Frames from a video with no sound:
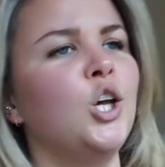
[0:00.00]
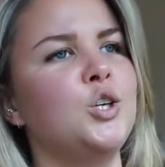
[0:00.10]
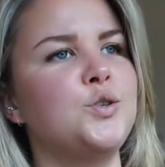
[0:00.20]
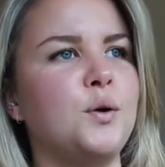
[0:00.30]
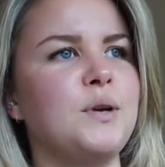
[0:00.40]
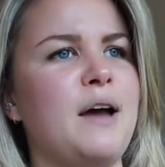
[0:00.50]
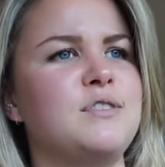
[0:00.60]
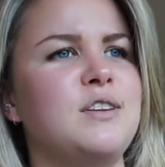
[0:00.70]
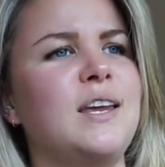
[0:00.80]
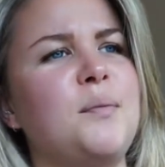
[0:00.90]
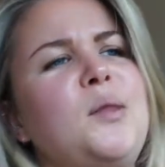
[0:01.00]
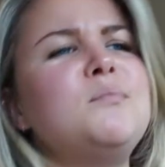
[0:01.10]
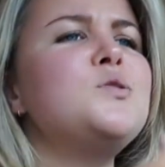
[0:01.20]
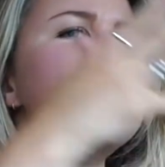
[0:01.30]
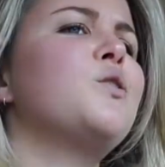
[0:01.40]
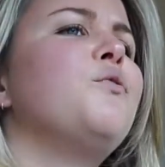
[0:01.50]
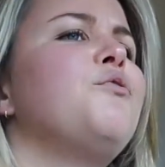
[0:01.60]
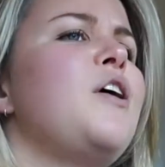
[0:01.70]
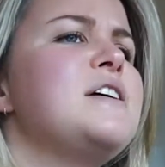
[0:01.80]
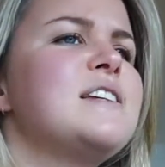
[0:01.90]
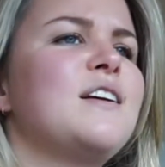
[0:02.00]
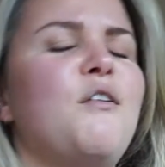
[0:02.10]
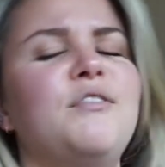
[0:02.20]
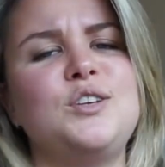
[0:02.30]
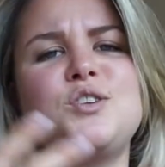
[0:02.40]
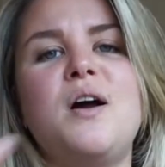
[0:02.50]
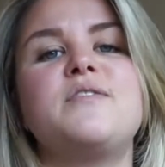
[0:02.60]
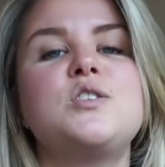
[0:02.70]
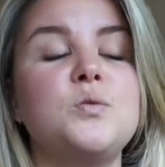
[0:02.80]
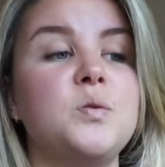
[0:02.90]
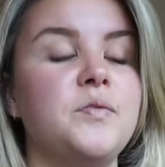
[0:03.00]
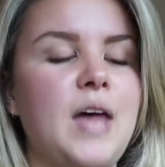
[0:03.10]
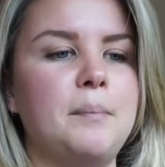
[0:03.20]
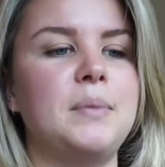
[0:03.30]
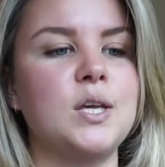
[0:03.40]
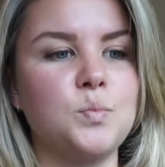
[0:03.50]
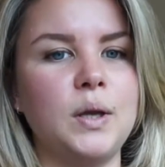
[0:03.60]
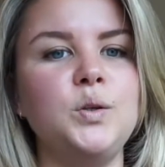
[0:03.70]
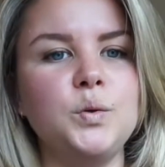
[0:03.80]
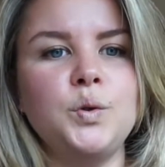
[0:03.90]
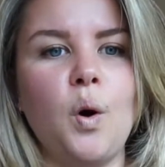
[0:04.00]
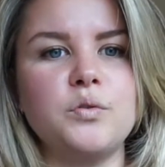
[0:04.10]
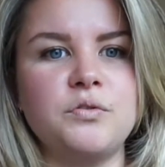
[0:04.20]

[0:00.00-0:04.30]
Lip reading: you don't have to think about the musical phrasing of it, you don't have to do all of that, because when you're not